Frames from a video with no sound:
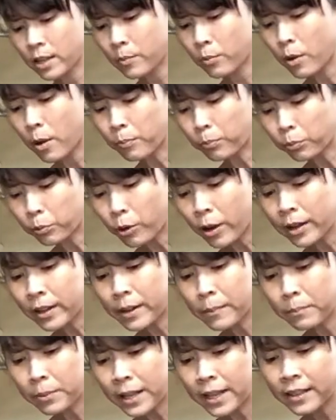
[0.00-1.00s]
I brought
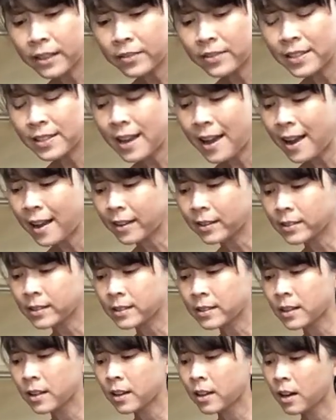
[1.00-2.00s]
plenty of
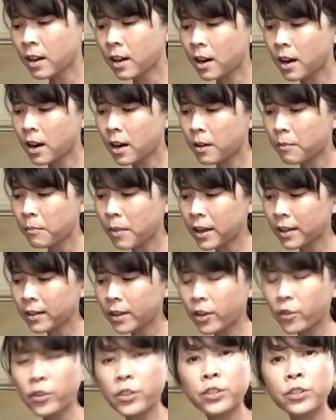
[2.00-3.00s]
snacks. My
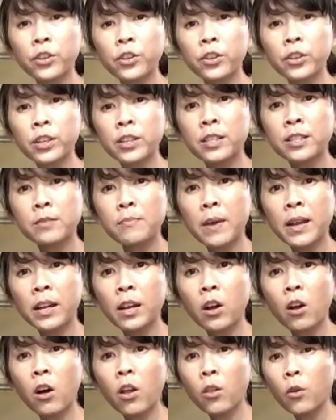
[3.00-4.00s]
Larry's cookies made
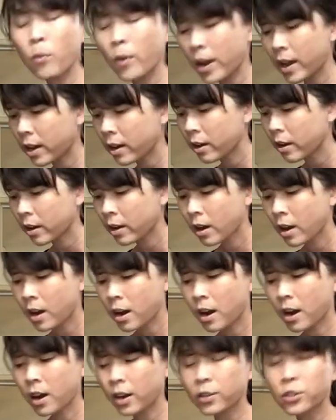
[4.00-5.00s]
it all the way
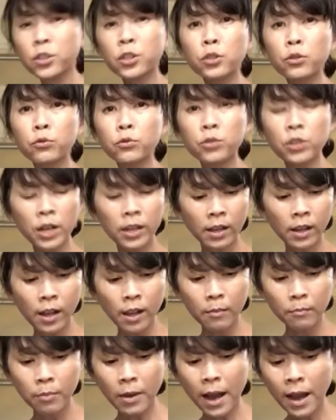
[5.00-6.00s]
to China
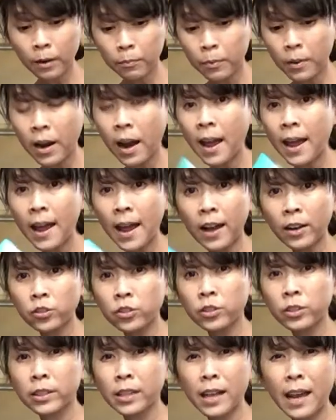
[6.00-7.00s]
and back, but I
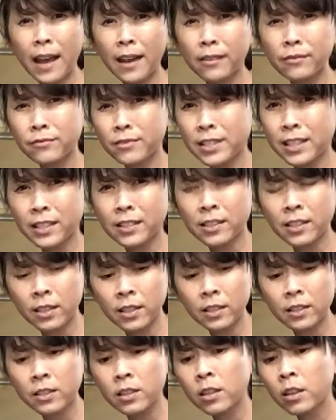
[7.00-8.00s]
actually had 6 of
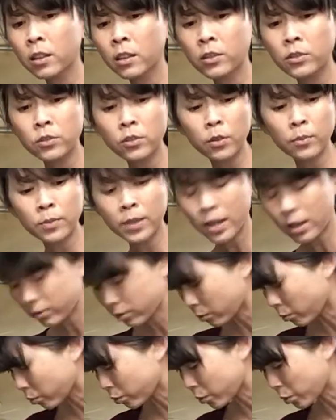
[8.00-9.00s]
these, so I'm down
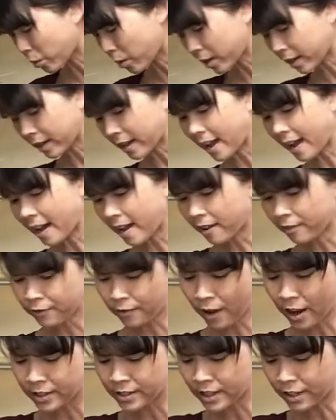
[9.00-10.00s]
to 1.5.
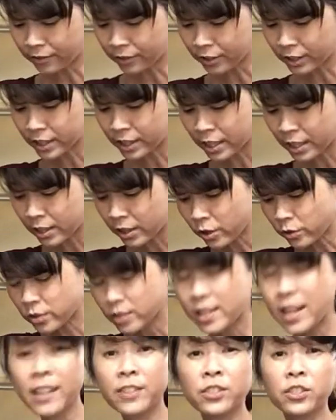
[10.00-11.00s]
I definitely needed those
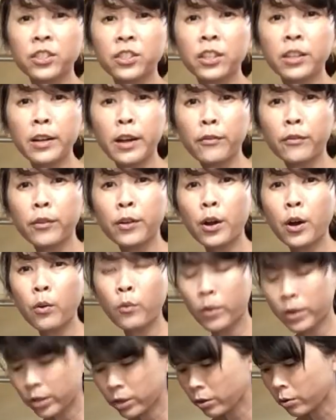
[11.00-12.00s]
snacks because you never know
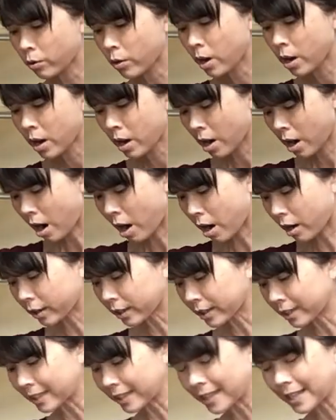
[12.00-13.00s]
when you
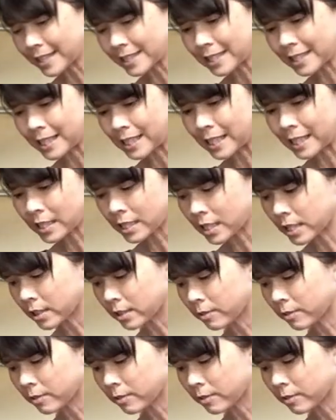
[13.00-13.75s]
aren't going to get to eat.